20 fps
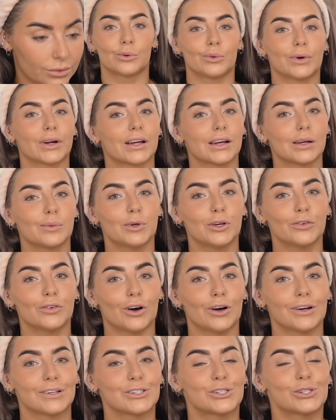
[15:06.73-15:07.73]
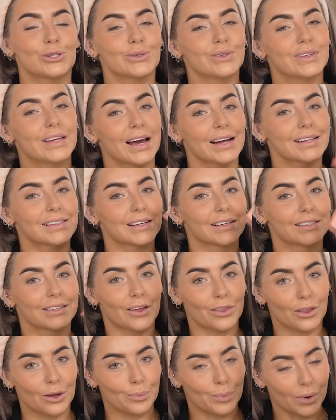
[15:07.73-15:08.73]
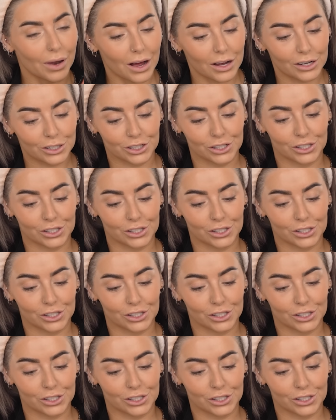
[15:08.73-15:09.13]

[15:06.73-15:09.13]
We're gonna move on to yet another blush.